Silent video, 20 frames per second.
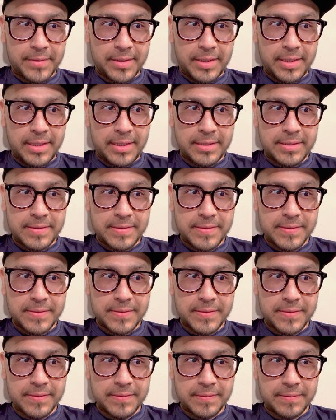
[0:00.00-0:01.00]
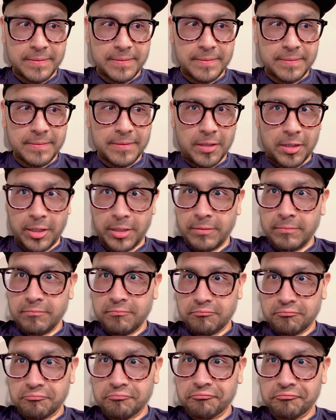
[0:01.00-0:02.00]
It's hard,
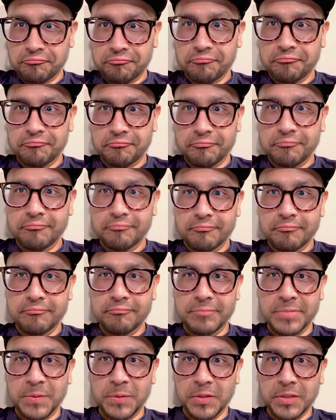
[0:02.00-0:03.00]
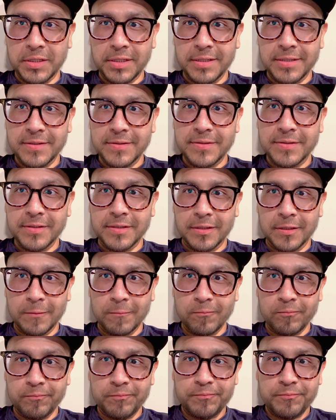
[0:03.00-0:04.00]
it really is.
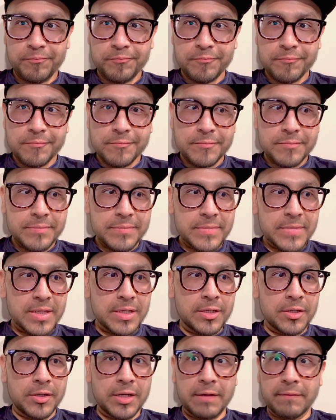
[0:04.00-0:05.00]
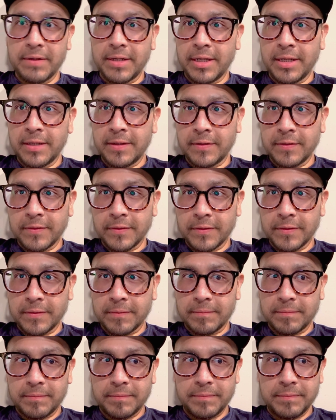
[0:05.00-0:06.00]
Navigating the
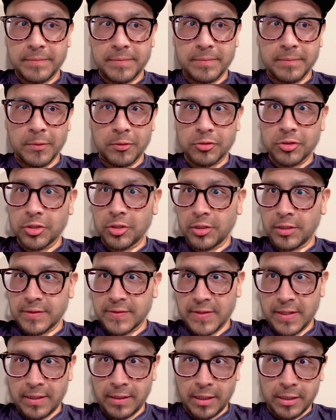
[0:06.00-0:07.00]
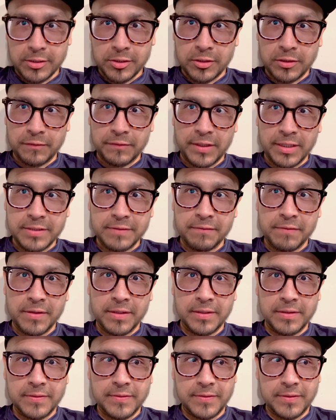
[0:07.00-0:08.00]
emotional and psychological effects of
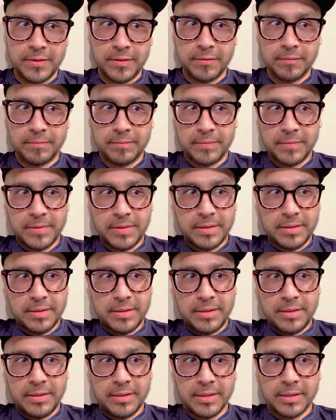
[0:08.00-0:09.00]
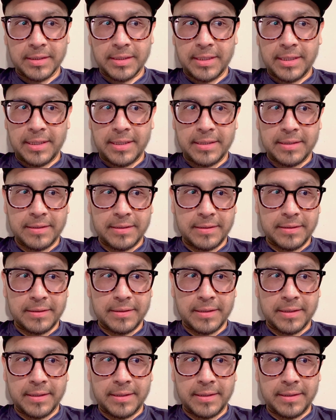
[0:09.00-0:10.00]
things. Luckily
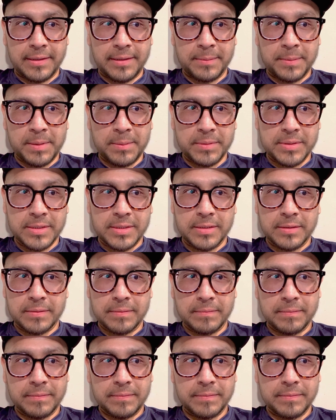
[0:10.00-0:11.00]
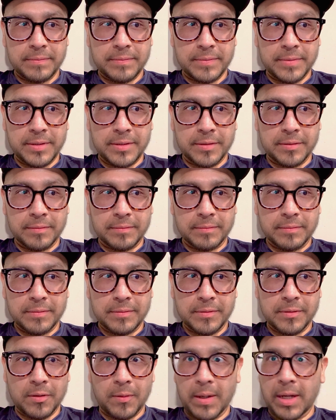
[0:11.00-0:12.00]
I am able to
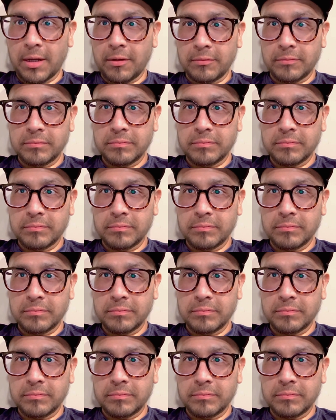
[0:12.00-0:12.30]
go out.